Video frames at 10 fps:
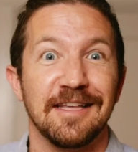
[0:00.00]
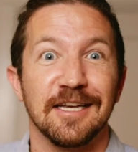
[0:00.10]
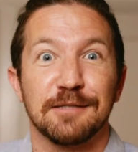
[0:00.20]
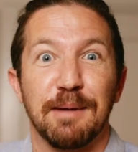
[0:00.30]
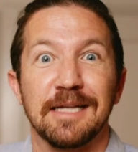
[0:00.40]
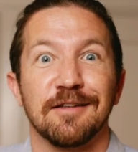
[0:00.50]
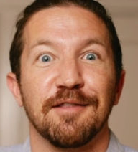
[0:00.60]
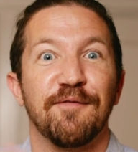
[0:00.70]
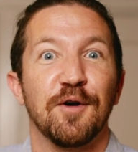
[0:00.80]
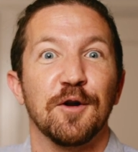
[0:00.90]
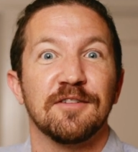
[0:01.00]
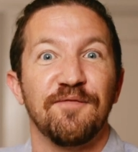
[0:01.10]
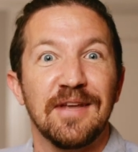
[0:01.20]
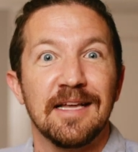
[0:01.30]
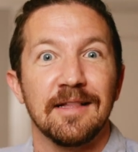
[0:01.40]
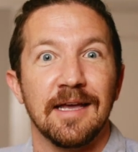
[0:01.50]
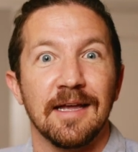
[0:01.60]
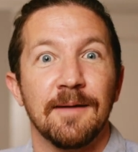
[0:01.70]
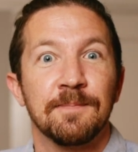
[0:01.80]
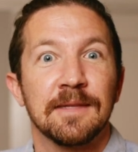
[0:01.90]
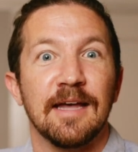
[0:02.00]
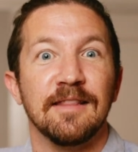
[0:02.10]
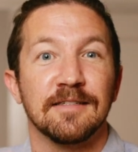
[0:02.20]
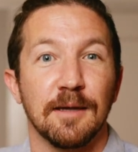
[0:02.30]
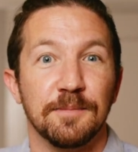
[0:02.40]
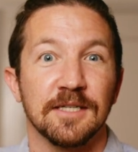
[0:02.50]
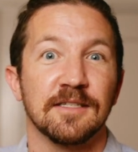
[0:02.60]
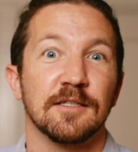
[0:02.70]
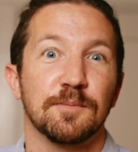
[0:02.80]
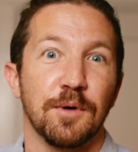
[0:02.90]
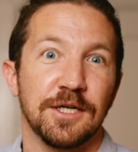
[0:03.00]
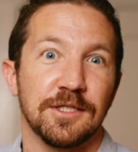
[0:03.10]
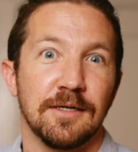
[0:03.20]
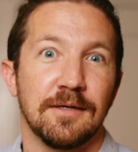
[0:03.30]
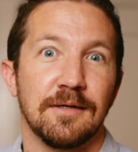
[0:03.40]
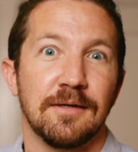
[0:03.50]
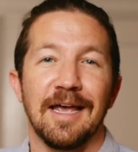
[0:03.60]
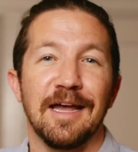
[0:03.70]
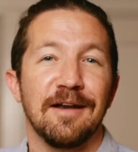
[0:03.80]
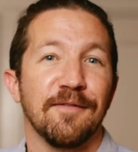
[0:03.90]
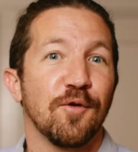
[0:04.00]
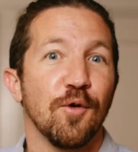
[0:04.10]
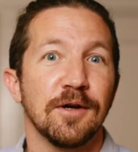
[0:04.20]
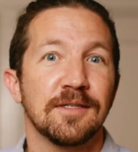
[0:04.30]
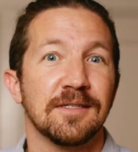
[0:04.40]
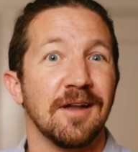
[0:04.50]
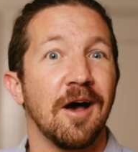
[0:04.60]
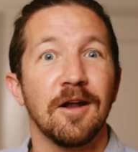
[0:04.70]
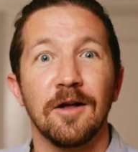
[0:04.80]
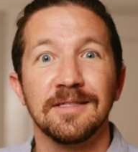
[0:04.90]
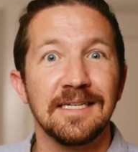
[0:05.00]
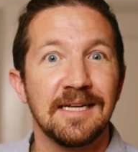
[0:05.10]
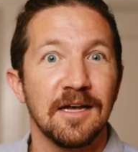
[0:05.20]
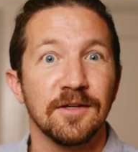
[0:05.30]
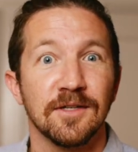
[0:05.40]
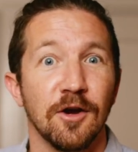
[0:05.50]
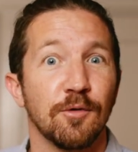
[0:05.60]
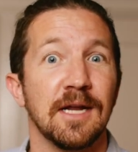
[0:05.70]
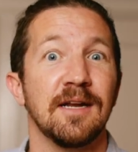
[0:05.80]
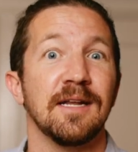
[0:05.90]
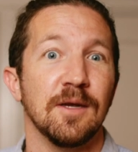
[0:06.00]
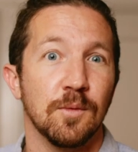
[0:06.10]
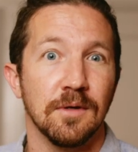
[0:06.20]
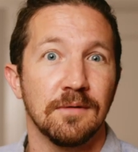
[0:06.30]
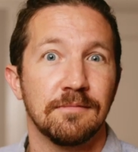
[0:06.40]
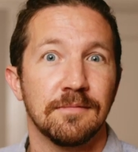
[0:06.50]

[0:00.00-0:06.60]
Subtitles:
the expense of the photo's feeling and the subject's expression. And of course, not all details are created equal.